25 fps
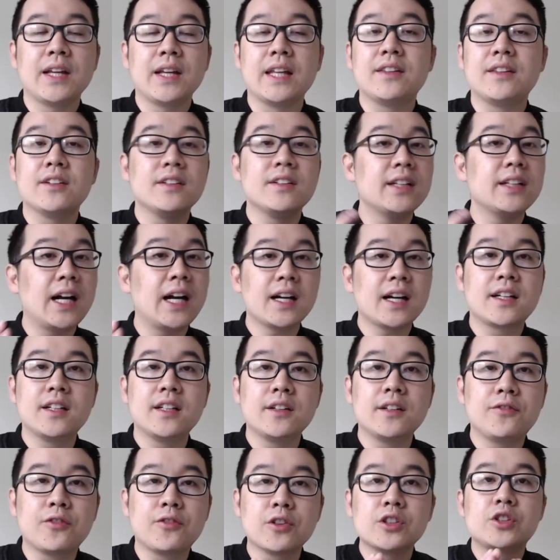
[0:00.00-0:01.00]
and they're not good
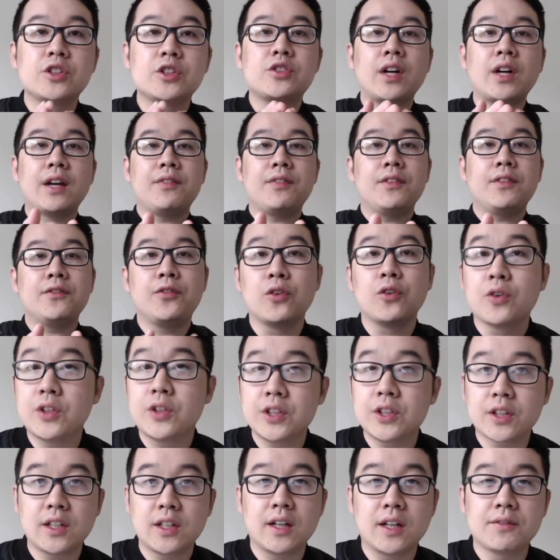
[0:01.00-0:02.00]
for driving forward
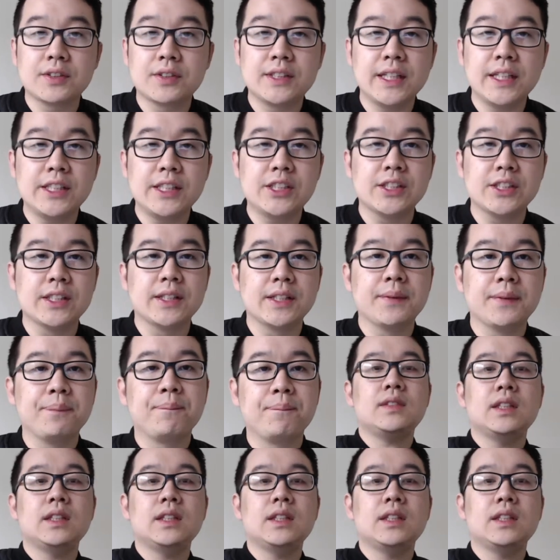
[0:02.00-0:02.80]
your conversation.